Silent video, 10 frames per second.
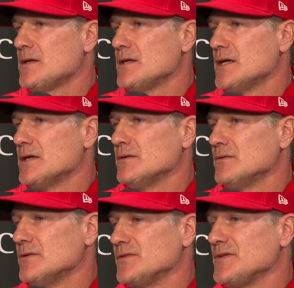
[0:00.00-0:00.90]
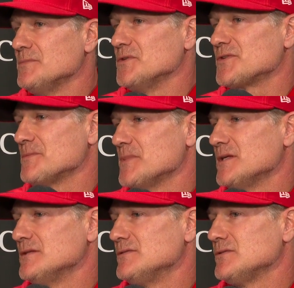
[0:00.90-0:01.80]
and this team is
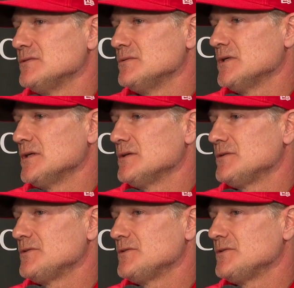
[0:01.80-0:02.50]
committed to uh,